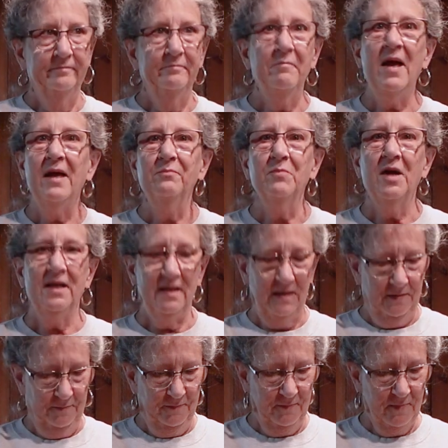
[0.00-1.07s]
mad money.
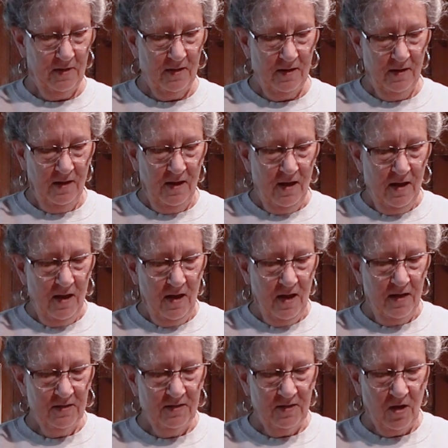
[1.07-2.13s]

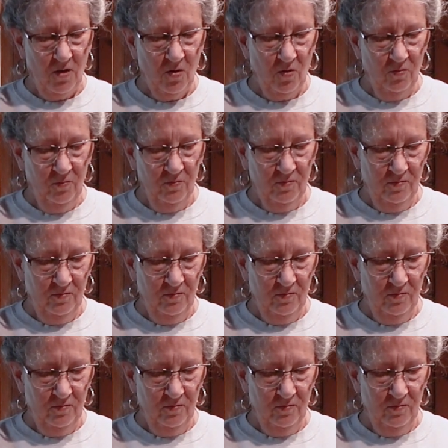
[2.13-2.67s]
And so